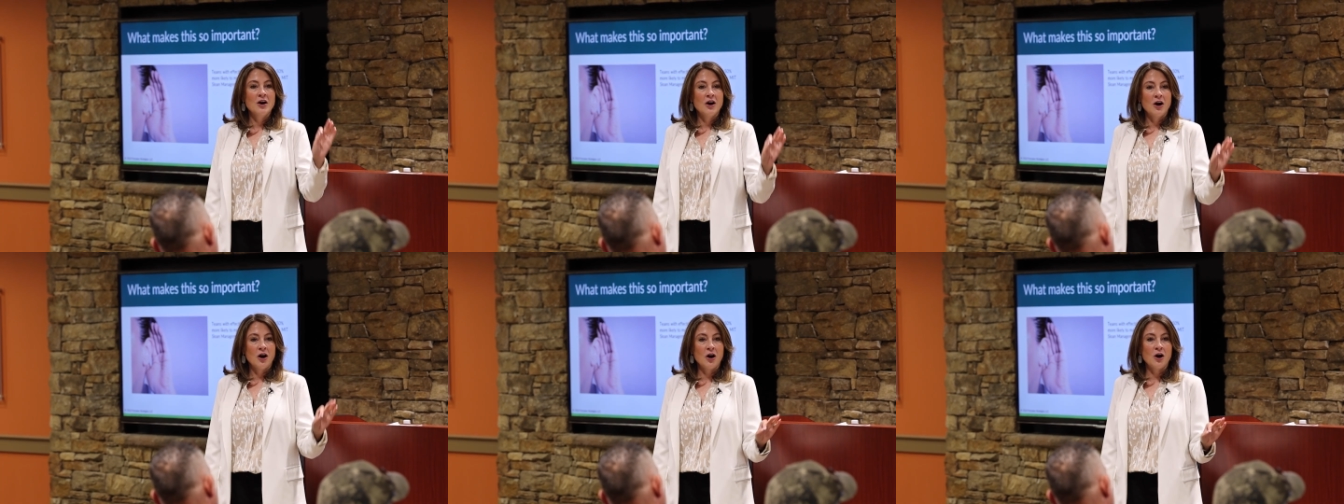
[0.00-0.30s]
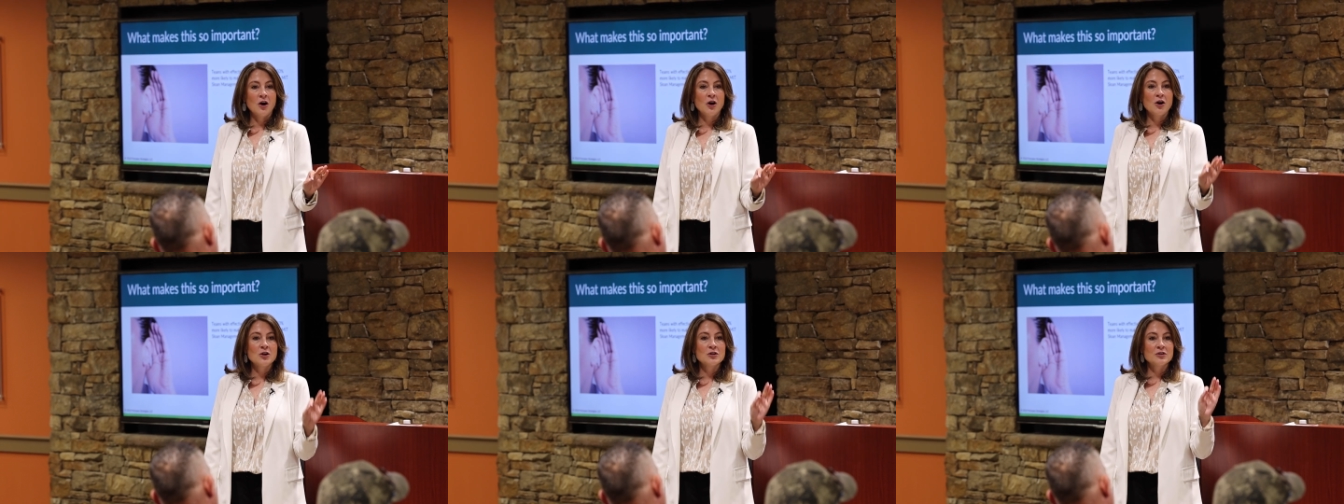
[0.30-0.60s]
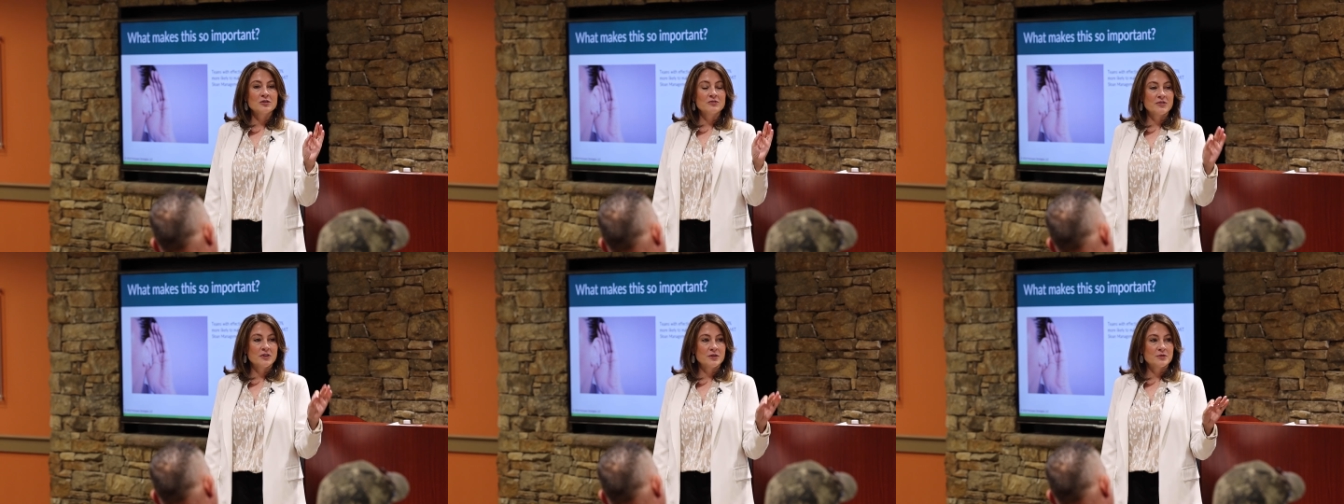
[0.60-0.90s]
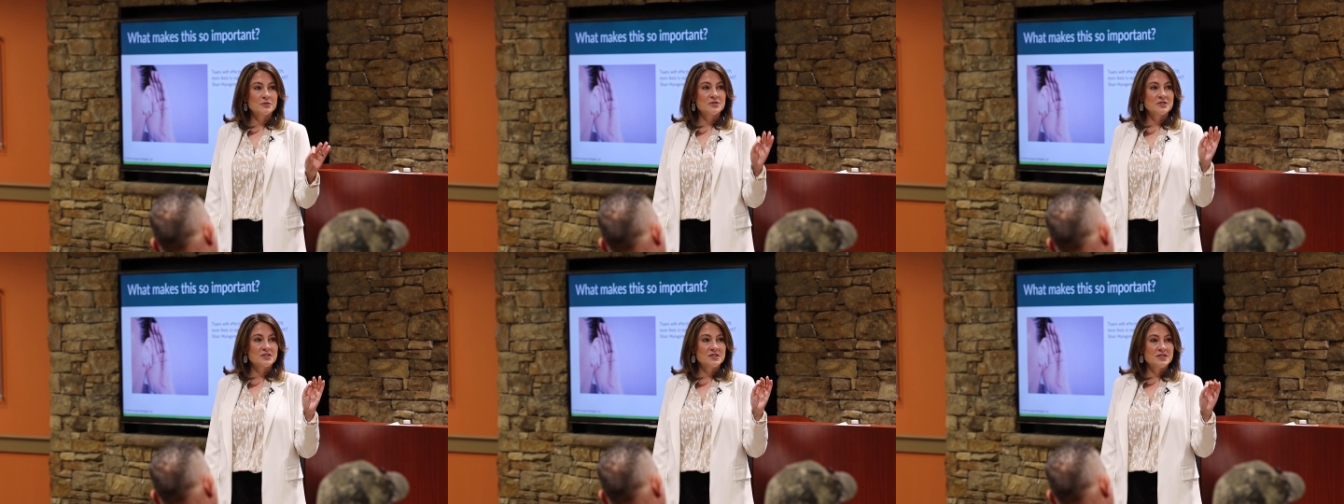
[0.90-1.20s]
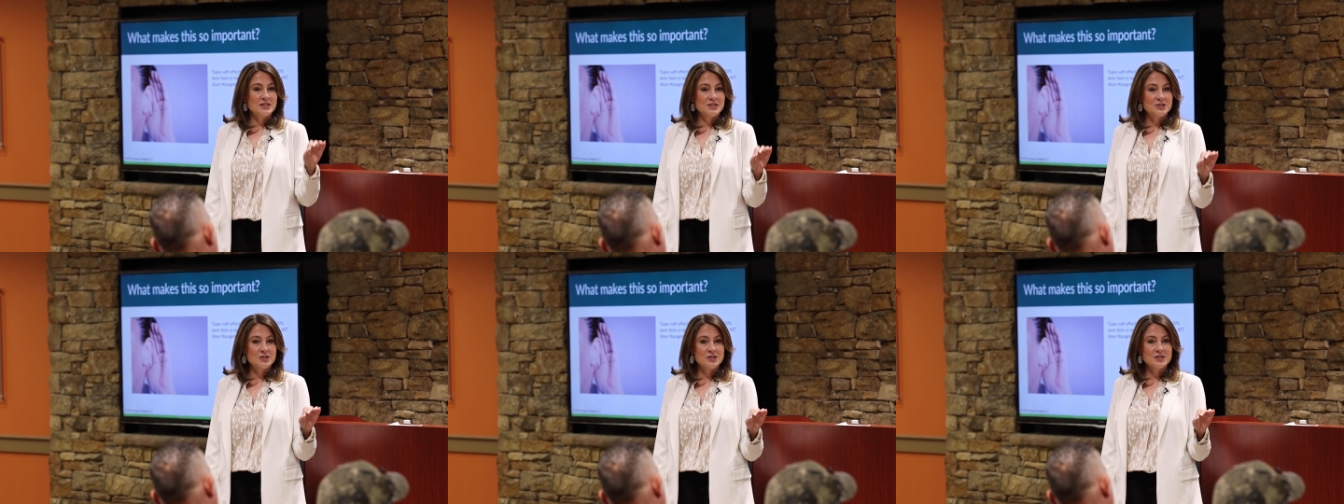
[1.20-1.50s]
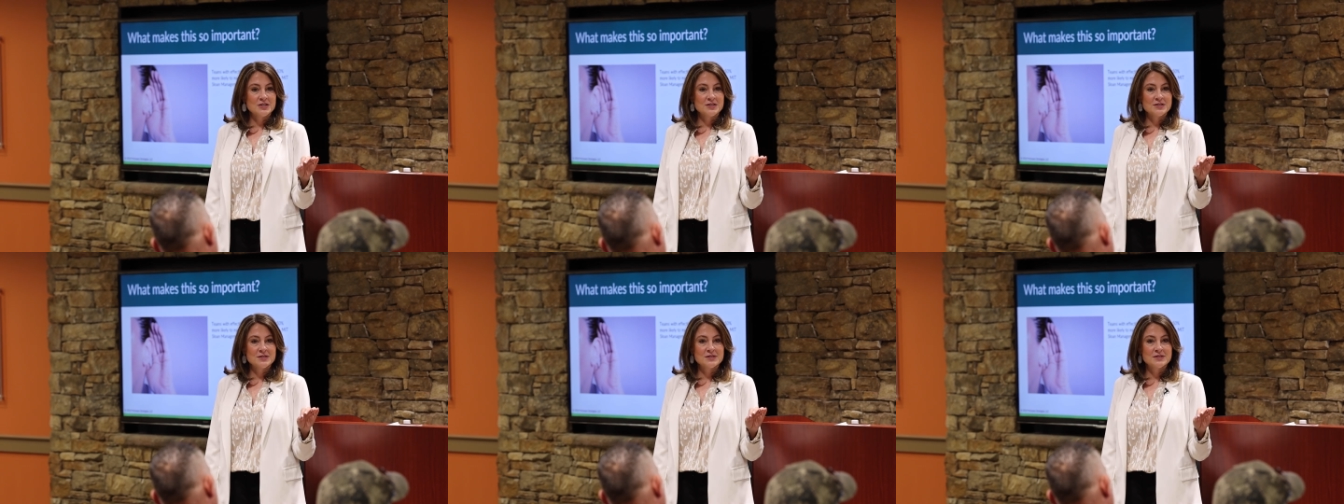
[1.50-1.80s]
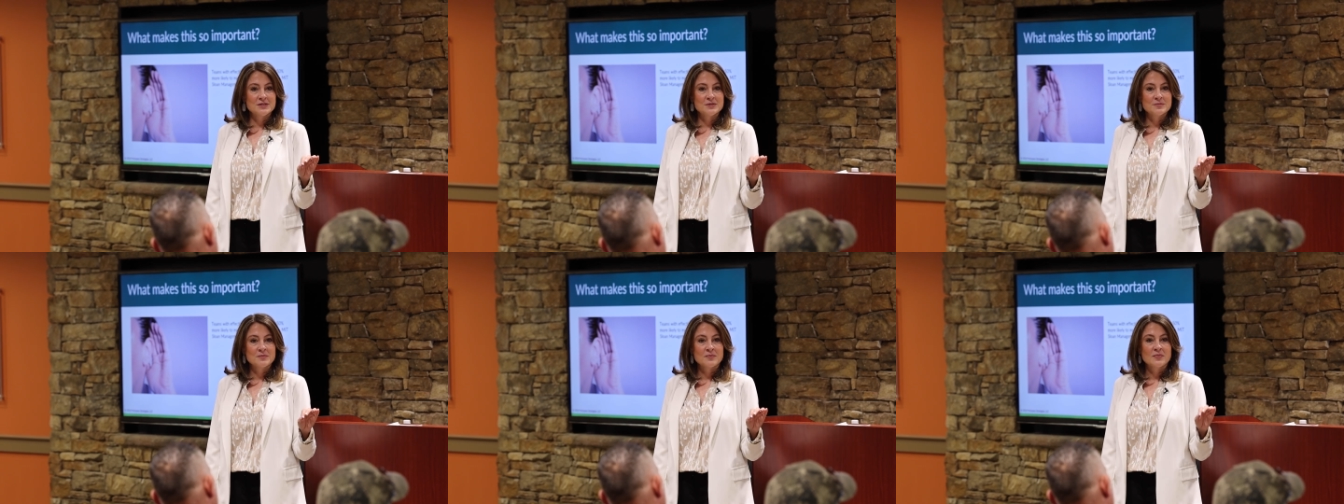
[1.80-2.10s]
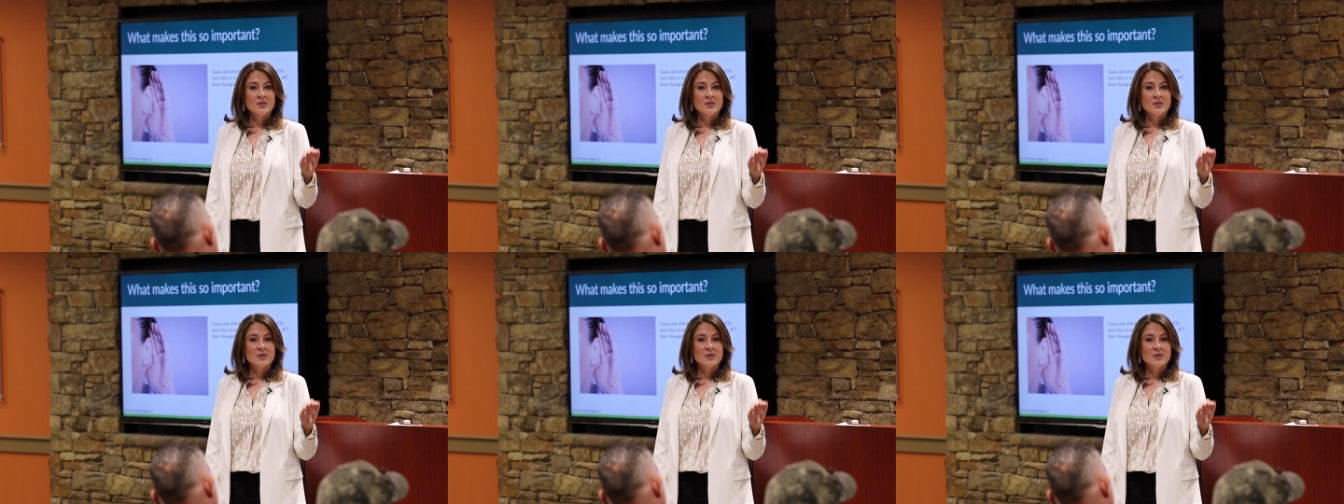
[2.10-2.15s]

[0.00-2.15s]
All of those decisions